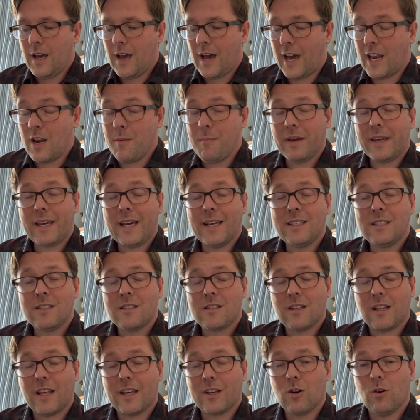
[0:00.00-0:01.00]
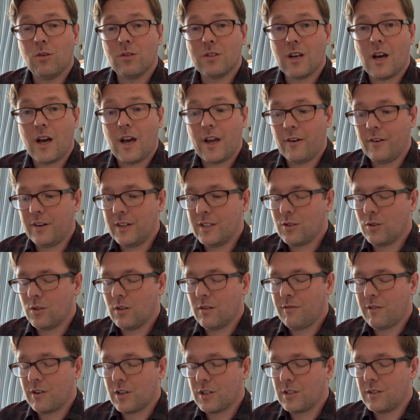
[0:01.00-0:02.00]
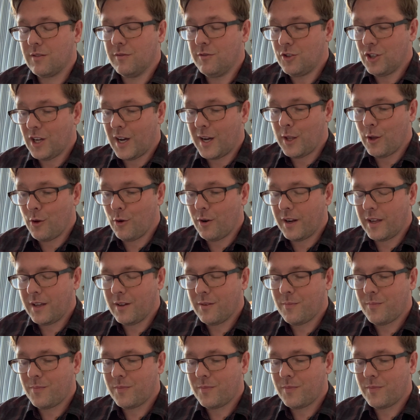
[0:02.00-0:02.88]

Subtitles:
And it begins, like all diaries, on the 1st of January.